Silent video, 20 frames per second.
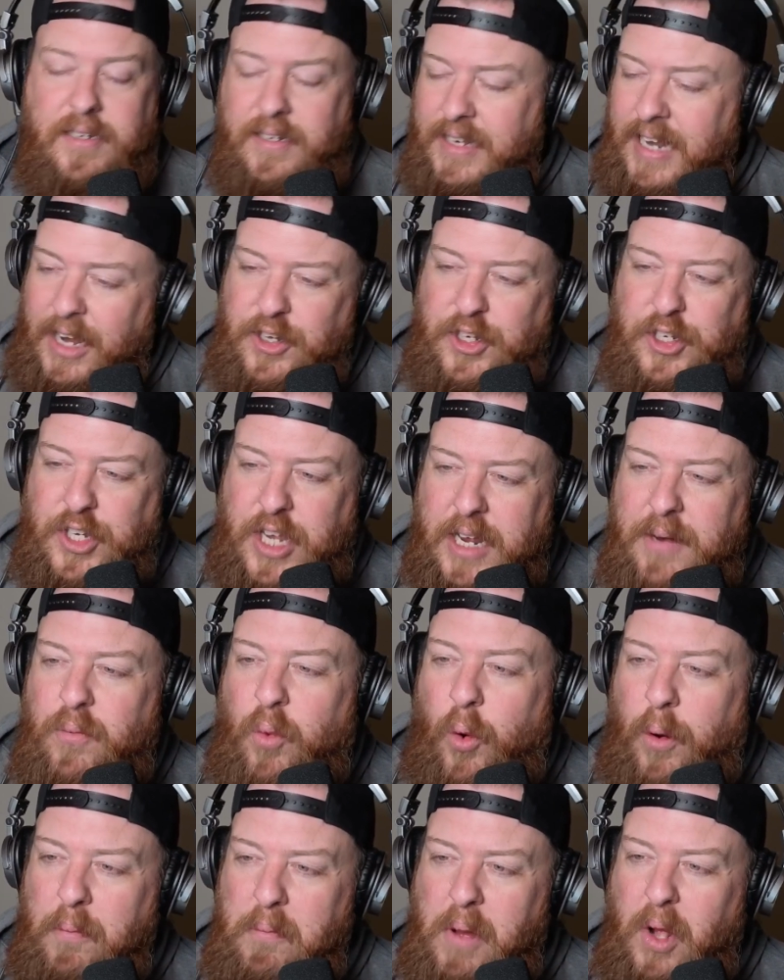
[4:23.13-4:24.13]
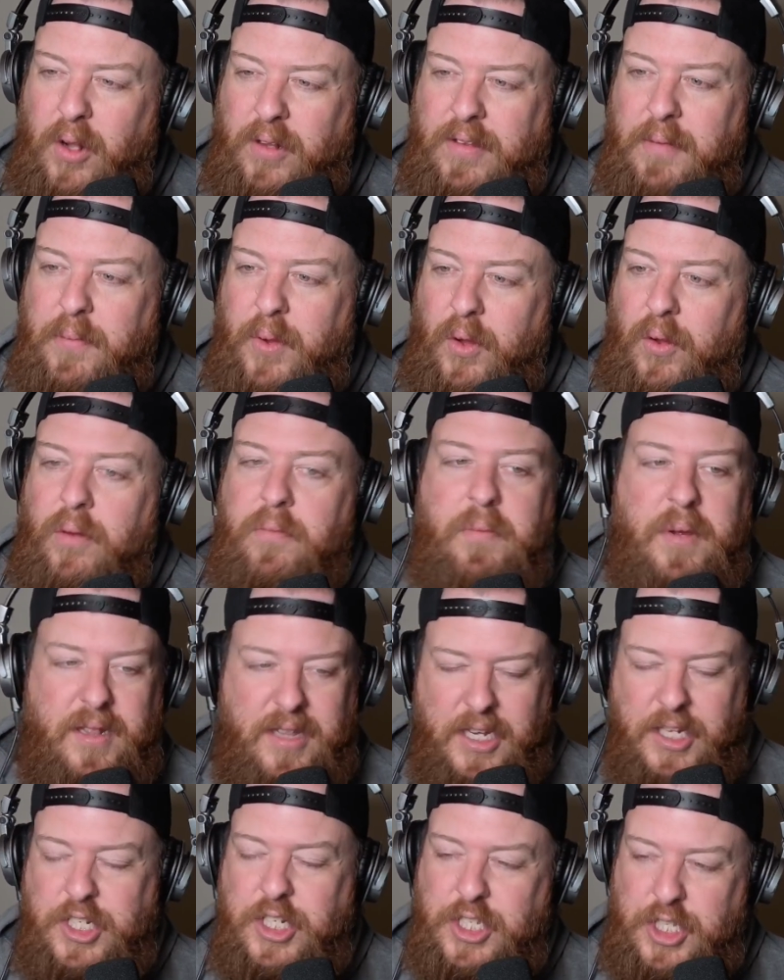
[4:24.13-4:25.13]
Now you're just getting more multiple. But
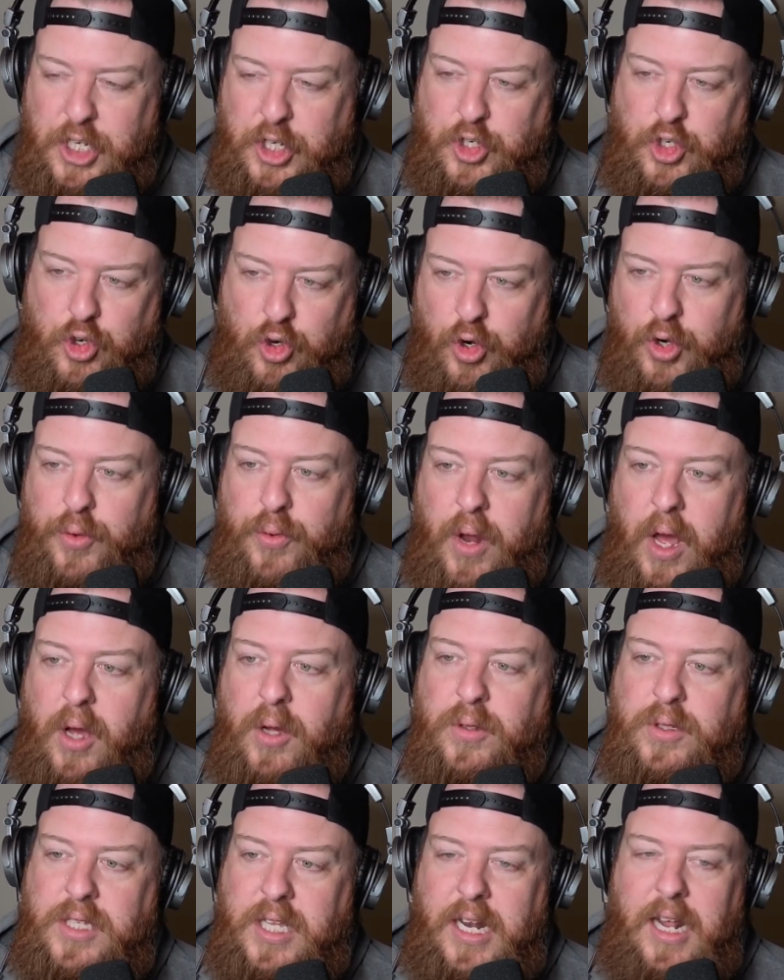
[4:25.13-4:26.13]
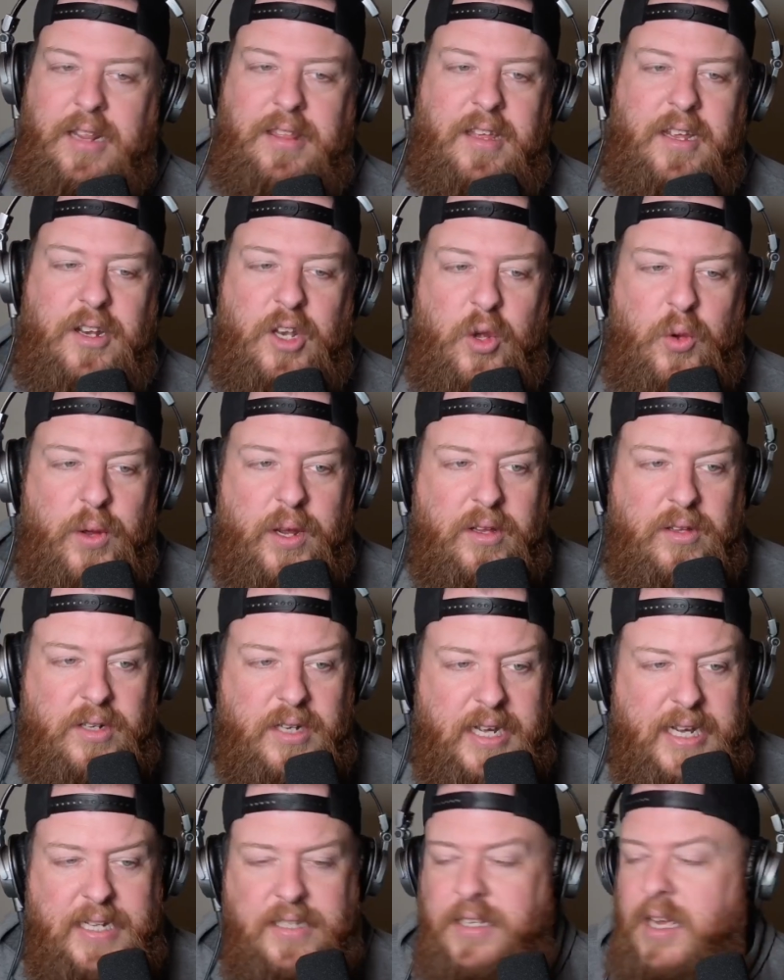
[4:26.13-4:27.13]
this is the true nose that I think New England
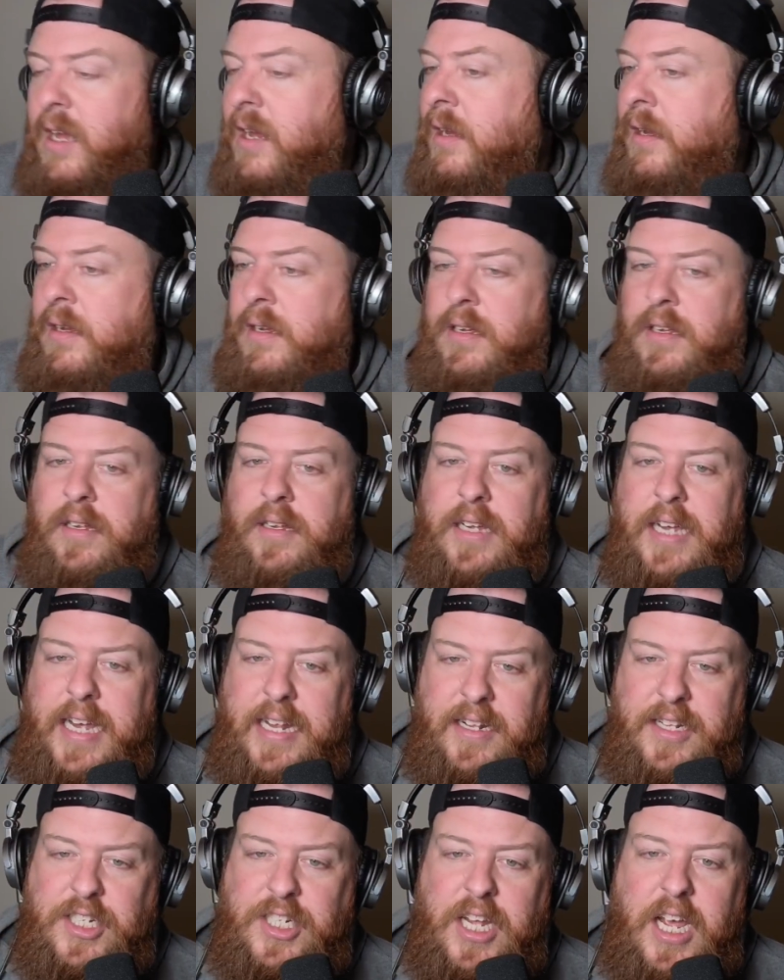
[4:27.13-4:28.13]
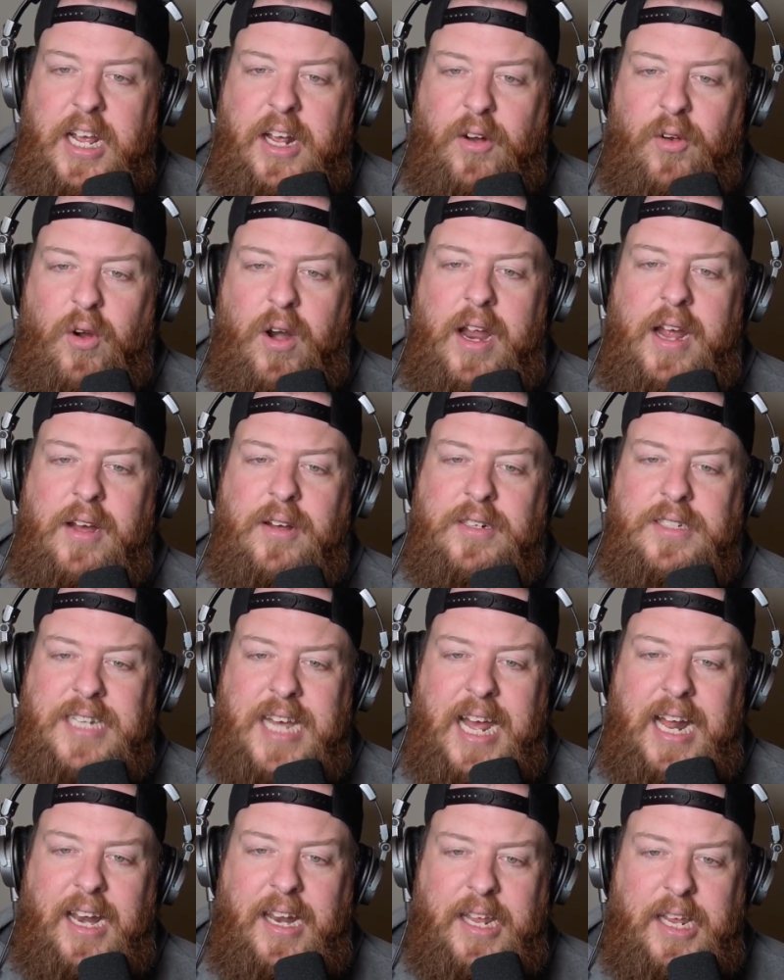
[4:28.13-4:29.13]
needs. In the 2nd round,
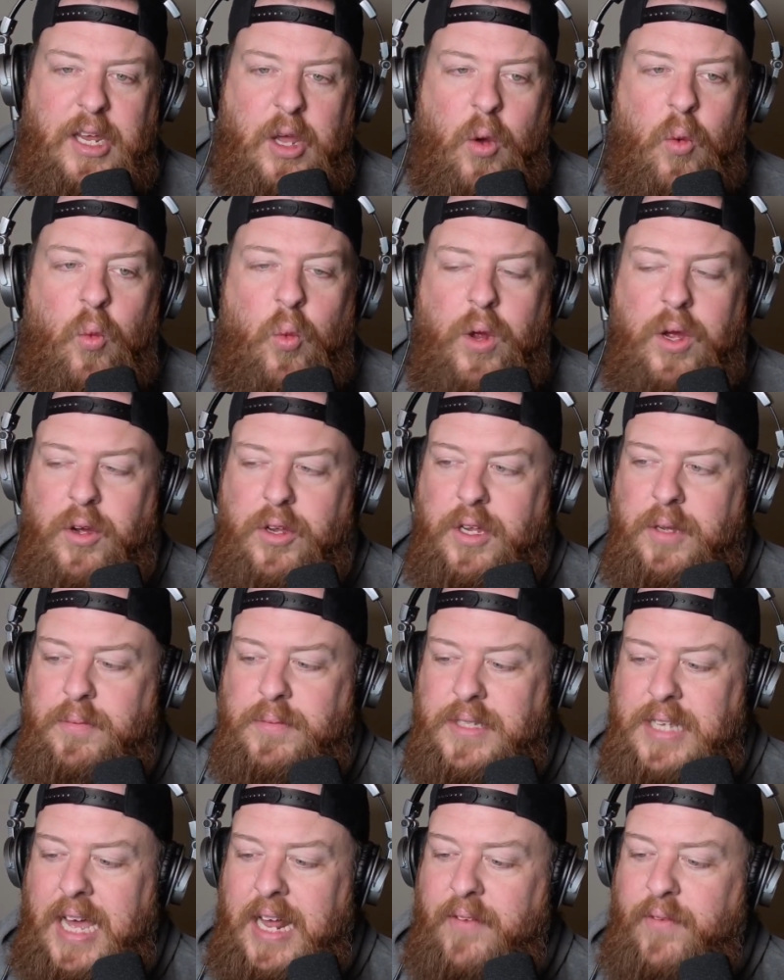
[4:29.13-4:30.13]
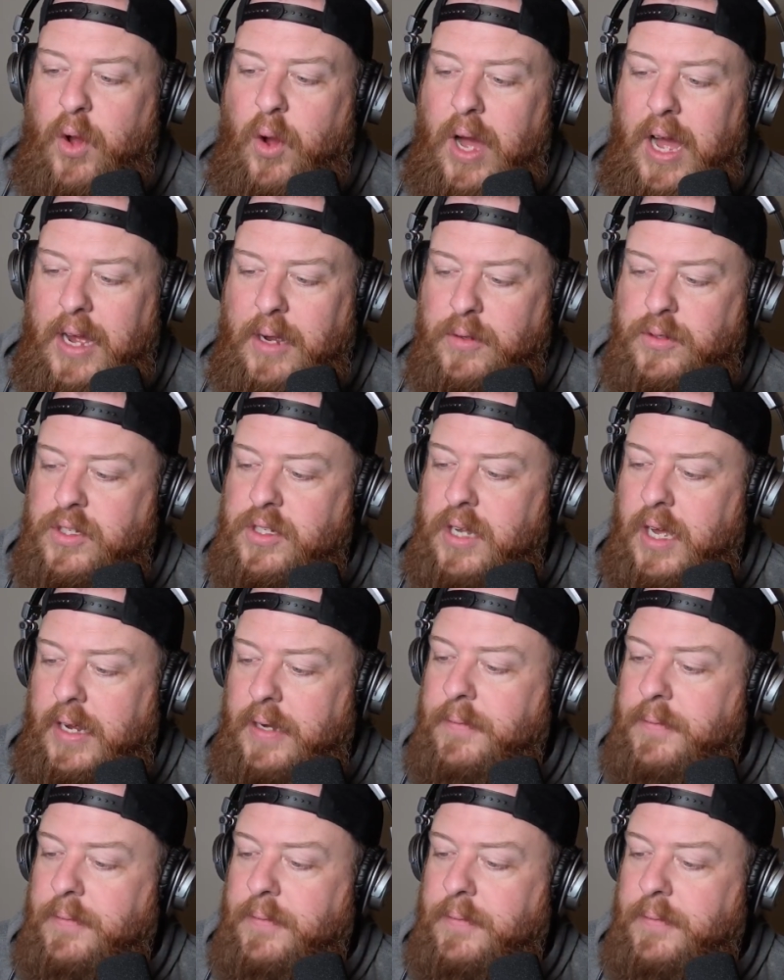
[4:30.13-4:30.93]
Tyleik Williams out of Ohio State.